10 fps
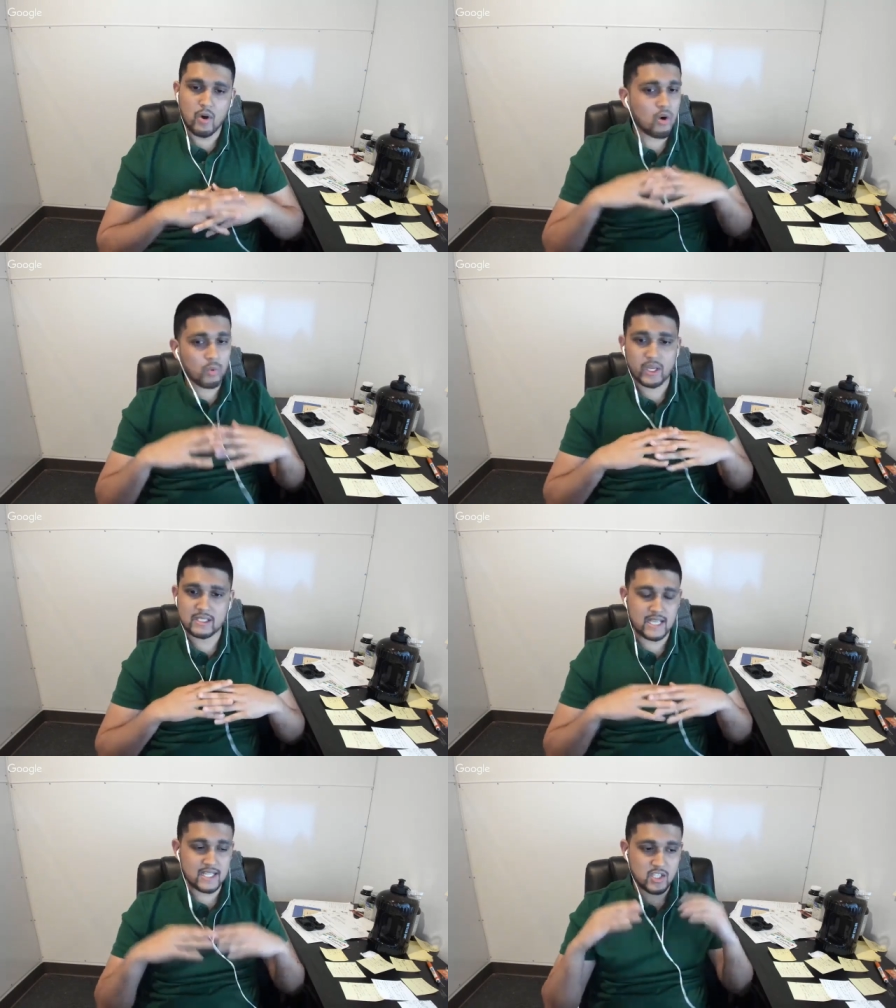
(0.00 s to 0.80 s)

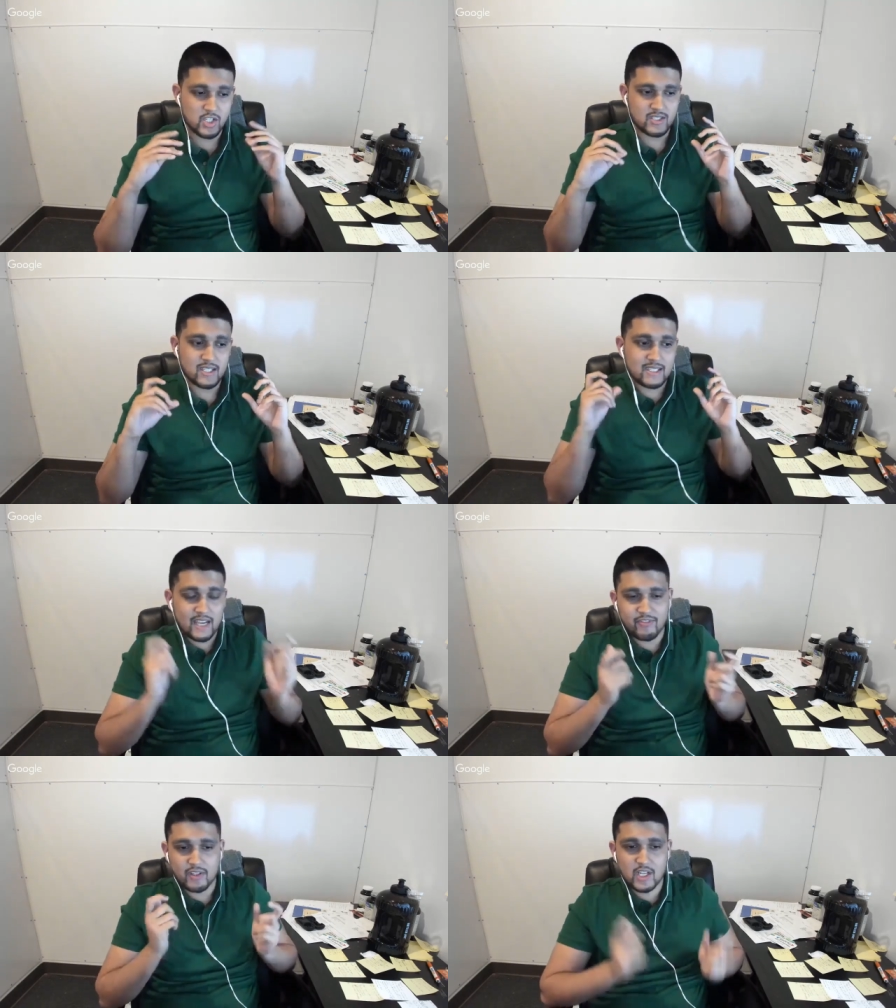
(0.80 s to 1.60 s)
always. That's just the
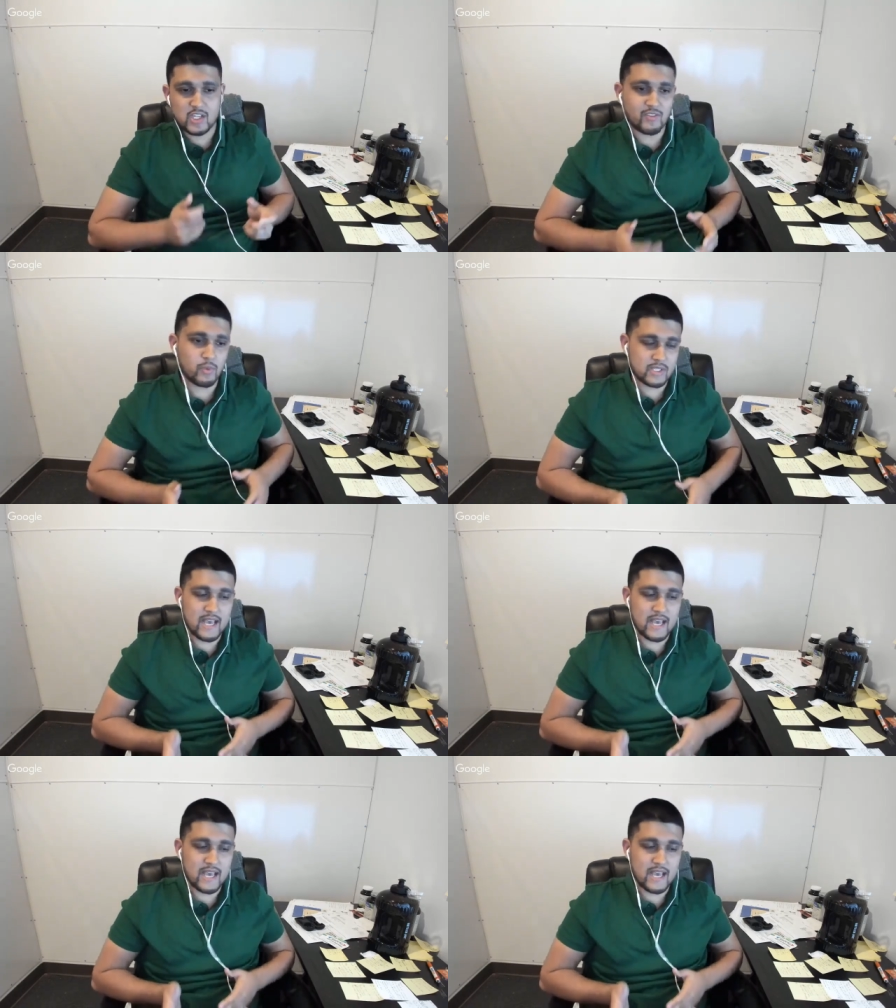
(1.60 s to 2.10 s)
definition of what's